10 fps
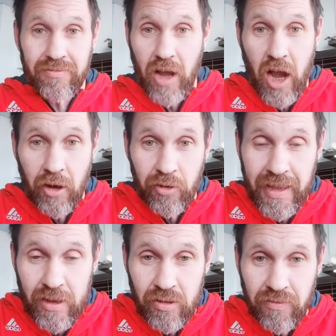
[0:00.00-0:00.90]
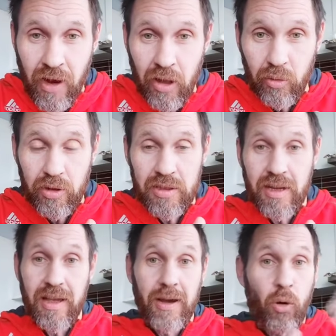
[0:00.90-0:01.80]
100,000 followers,
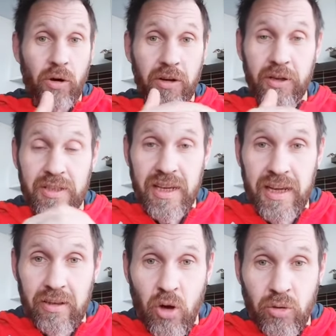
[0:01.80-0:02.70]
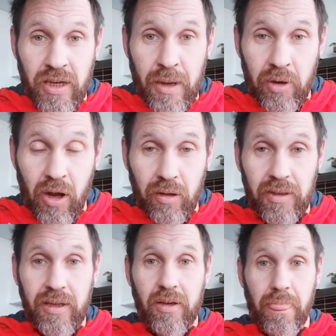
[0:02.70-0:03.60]
or it could take no time at
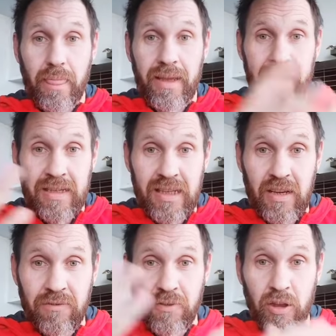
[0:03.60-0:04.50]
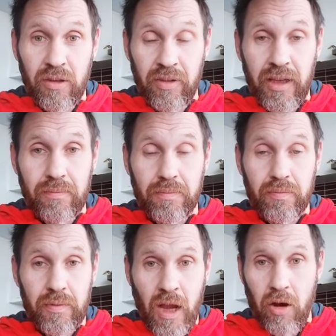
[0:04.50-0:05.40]
all. Is he full of it?
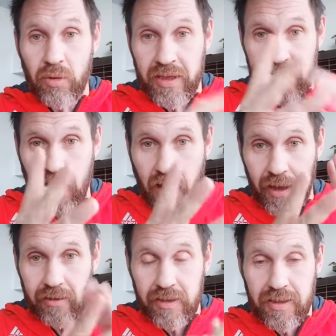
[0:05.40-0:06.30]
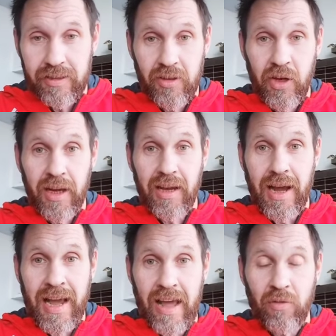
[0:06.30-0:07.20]
No, he's not. Okay,
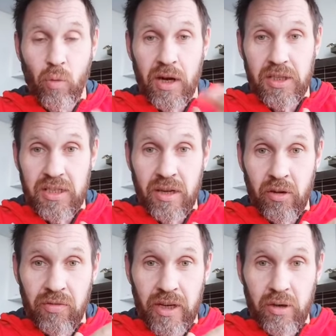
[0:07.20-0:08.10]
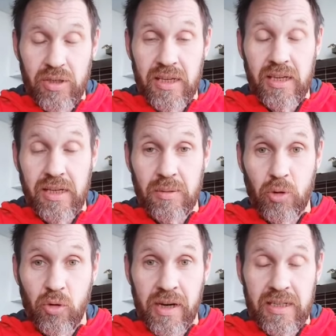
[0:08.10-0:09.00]
I haven't watched his other videos. He's got some
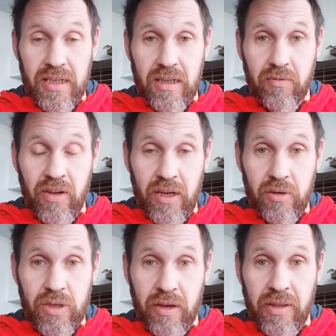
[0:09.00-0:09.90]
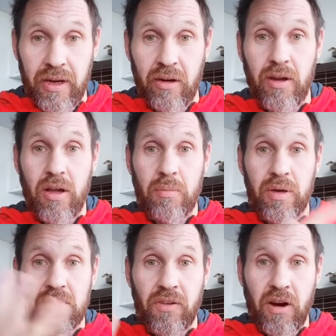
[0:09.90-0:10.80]
crazy videos on there.
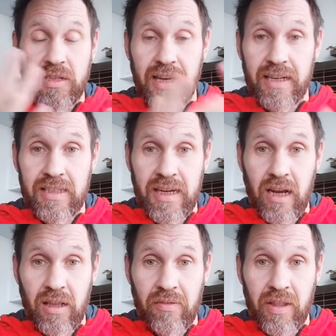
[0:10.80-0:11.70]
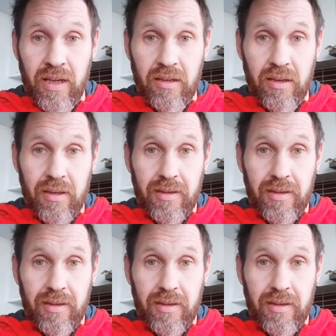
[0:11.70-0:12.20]
But as far as I can tell, everything